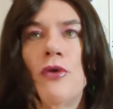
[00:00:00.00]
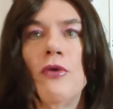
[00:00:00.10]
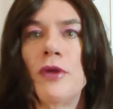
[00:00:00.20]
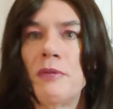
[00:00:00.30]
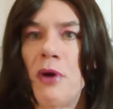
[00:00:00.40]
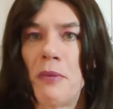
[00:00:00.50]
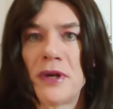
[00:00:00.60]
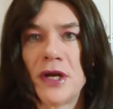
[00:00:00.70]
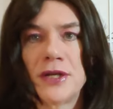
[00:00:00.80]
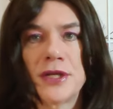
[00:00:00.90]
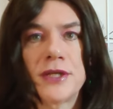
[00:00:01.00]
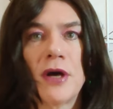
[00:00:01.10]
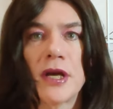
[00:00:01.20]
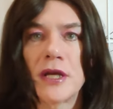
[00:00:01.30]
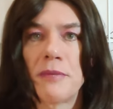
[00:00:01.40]
got all of the population
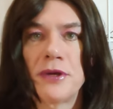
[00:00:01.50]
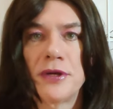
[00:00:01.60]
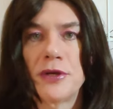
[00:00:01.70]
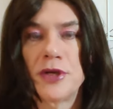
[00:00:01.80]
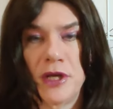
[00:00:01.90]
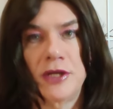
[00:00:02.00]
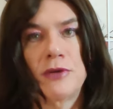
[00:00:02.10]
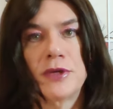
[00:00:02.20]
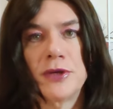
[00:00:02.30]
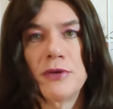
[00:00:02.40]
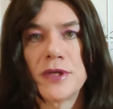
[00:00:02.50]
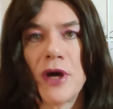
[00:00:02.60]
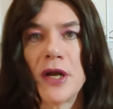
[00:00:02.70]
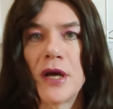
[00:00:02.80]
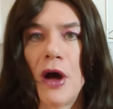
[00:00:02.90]
psyched up into a
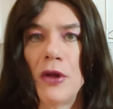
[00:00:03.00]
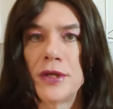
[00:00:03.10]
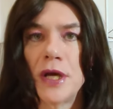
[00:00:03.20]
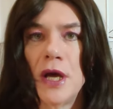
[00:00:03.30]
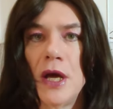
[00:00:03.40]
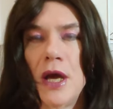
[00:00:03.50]
suicide cult.